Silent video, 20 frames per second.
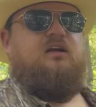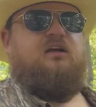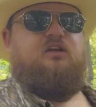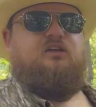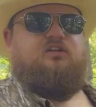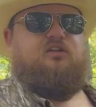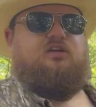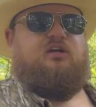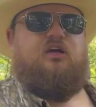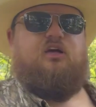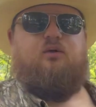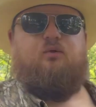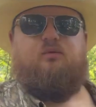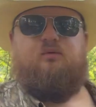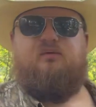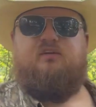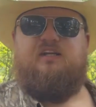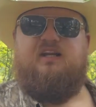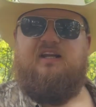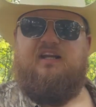you know,
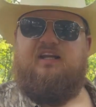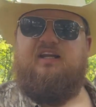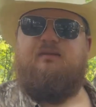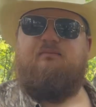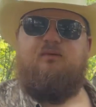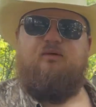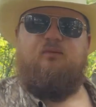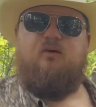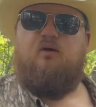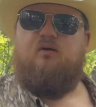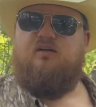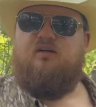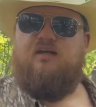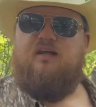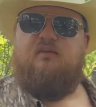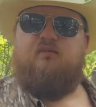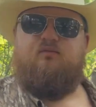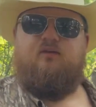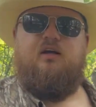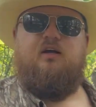did it get me walking
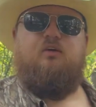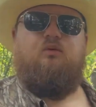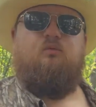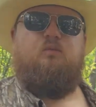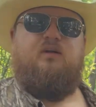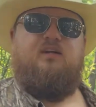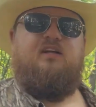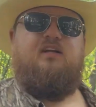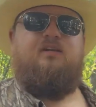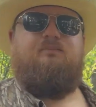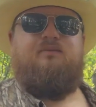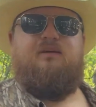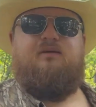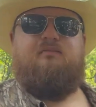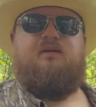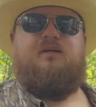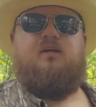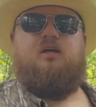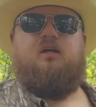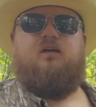down the road? When did it pick
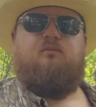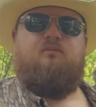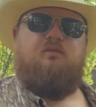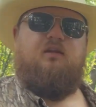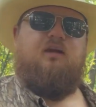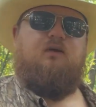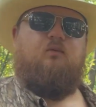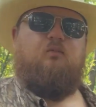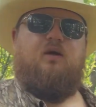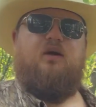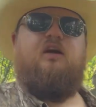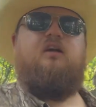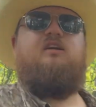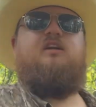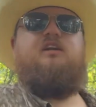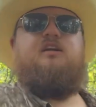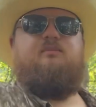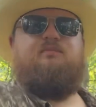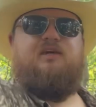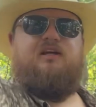me up? Like, where
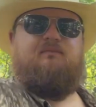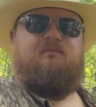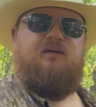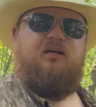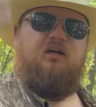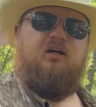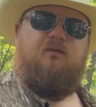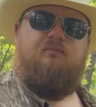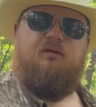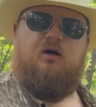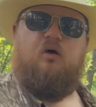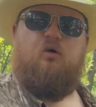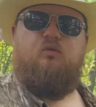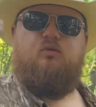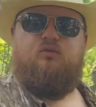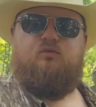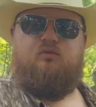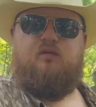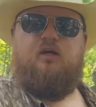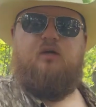did it pick me up on
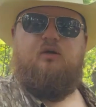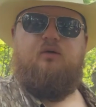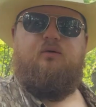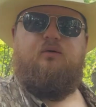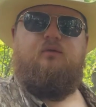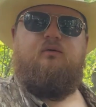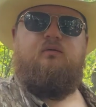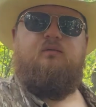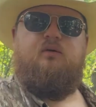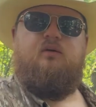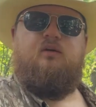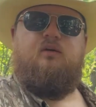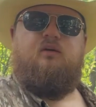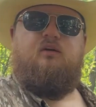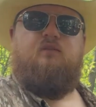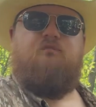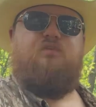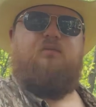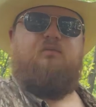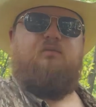the road
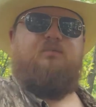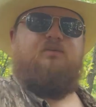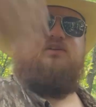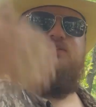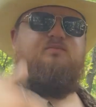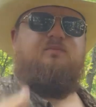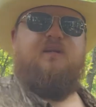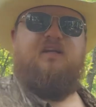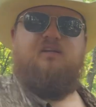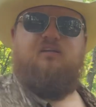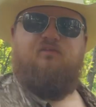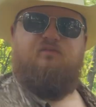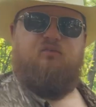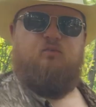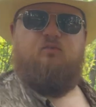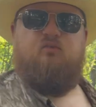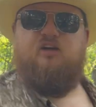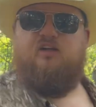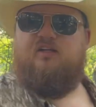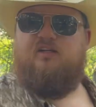from the perspective
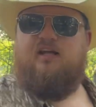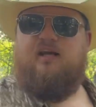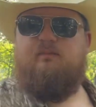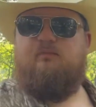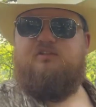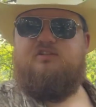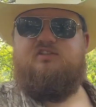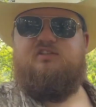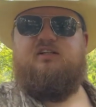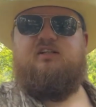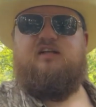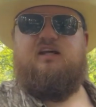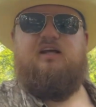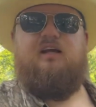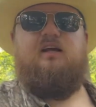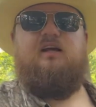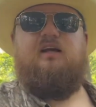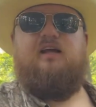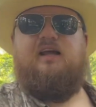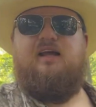of where the camera's sitting
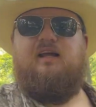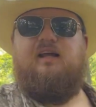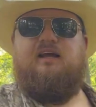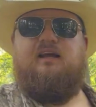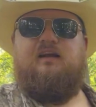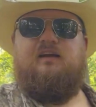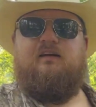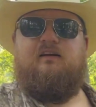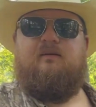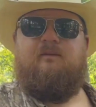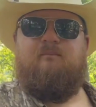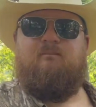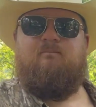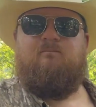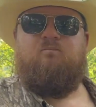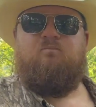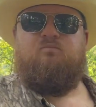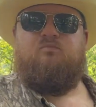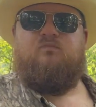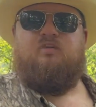at? And
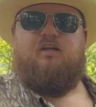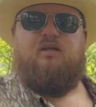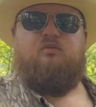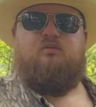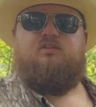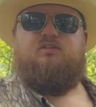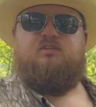it was